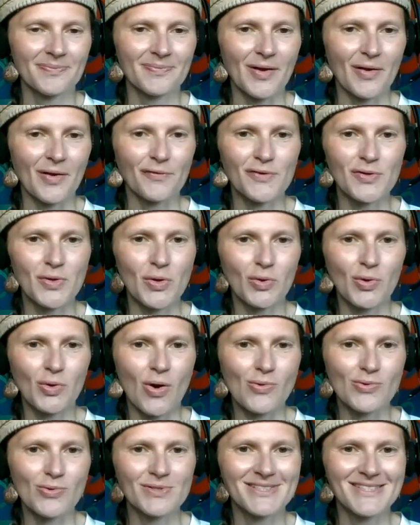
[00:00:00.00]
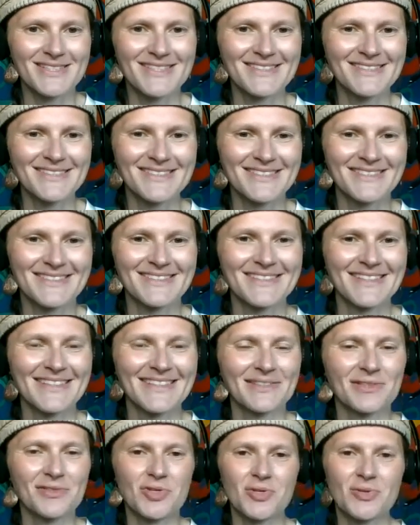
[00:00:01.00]
of your gold,
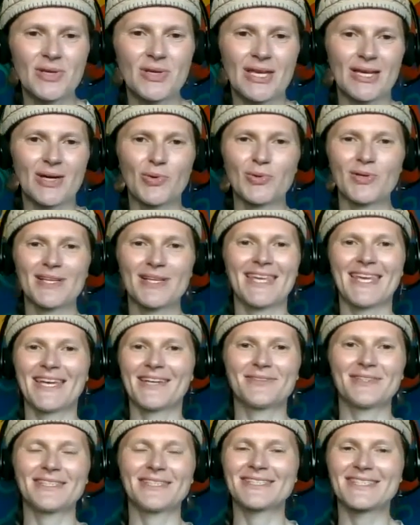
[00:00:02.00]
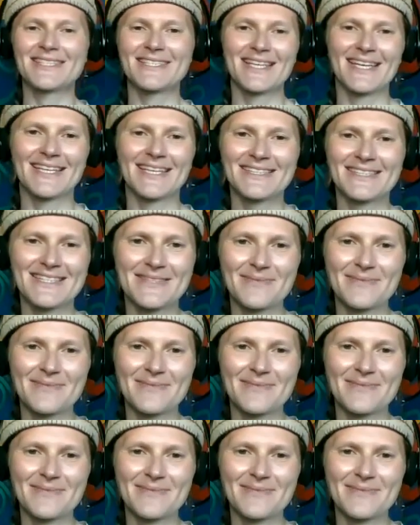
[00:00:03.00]
which you all carry inside.